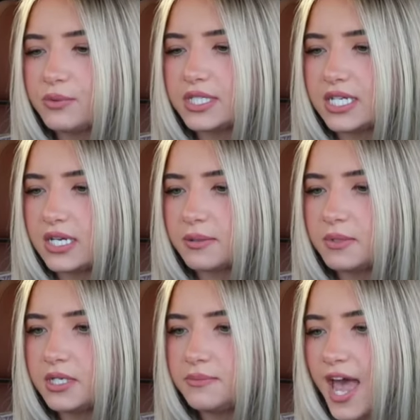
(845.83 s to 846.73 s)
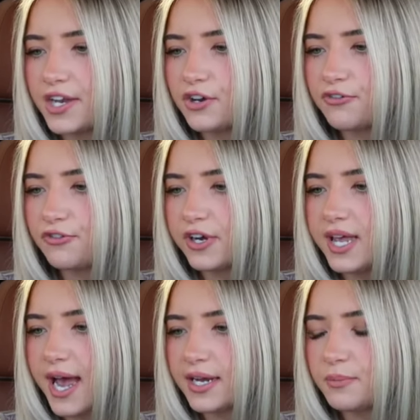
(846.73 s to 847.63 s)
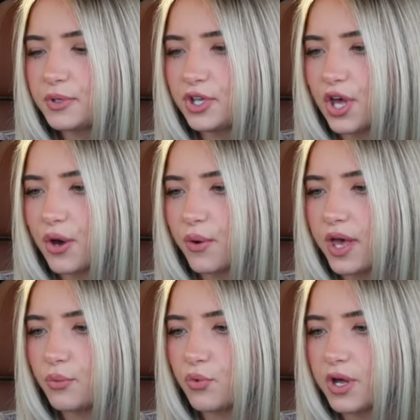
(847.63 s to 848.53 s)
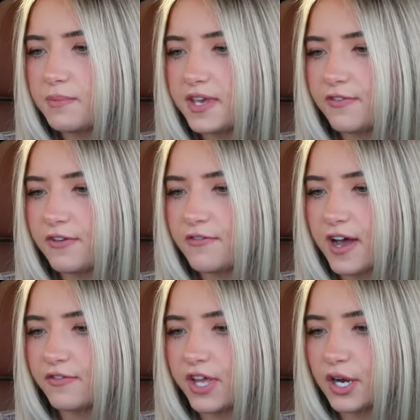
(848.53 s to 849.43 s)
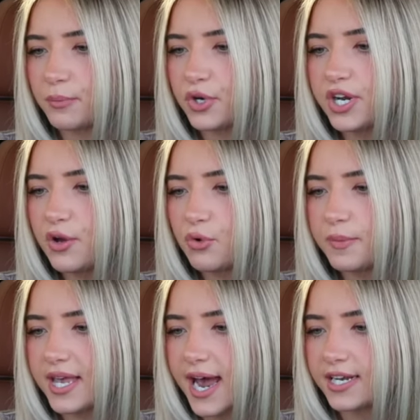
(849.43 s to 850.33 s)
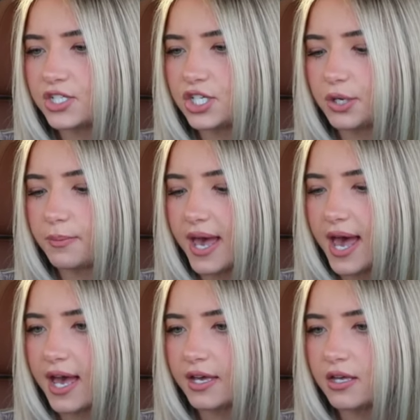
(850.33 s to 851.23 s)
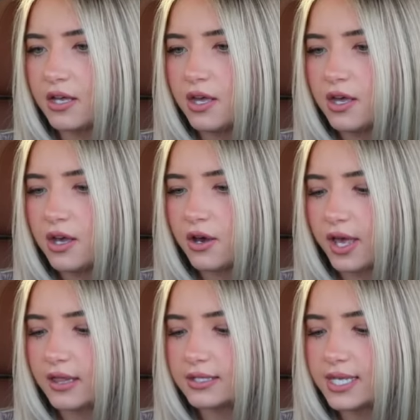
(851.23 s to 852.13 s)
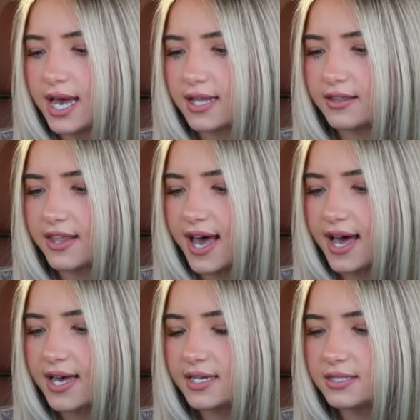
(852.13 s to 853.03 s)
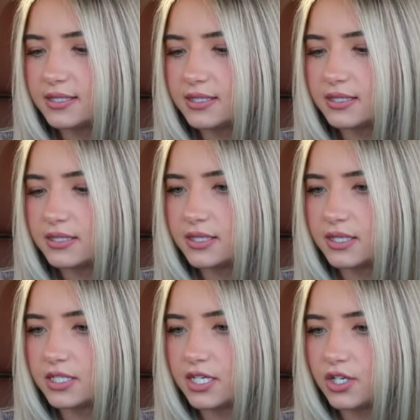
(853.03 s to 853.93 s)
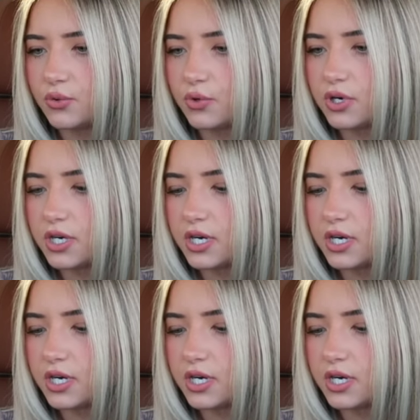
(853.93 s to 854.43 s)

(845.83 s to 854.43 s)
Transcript: Let's hit redeem. Add your free item below and one beefy five layer burrito will be added to your bag. Okay, let's add that continue